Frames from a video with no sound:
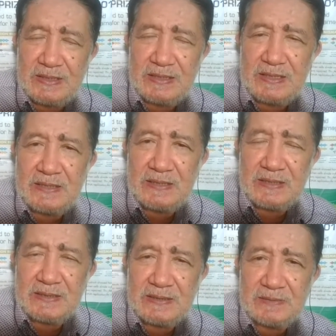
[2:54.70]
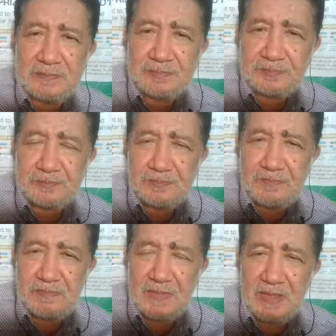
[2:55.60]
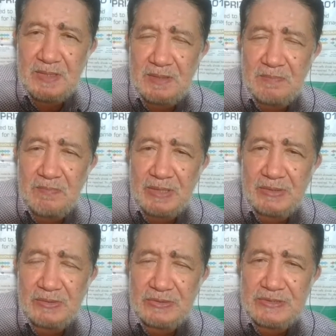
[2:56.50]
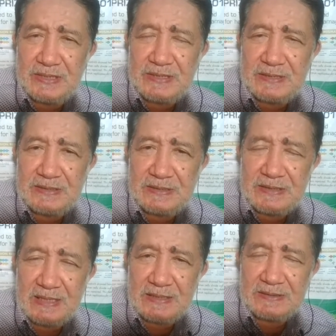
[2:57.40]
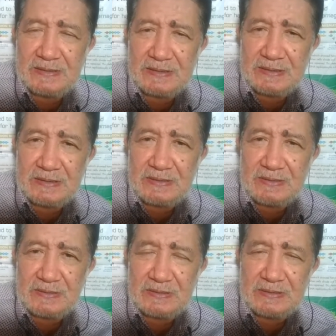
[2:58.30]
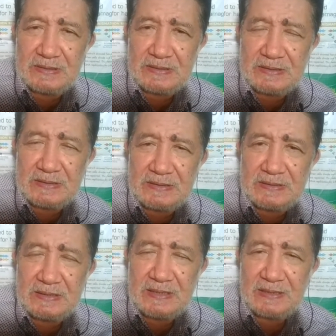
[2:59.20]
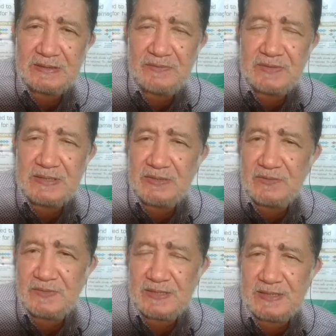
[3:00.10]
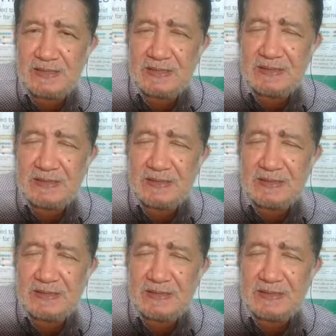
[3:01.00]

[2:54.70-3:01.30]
the biologic character or activity of the cell.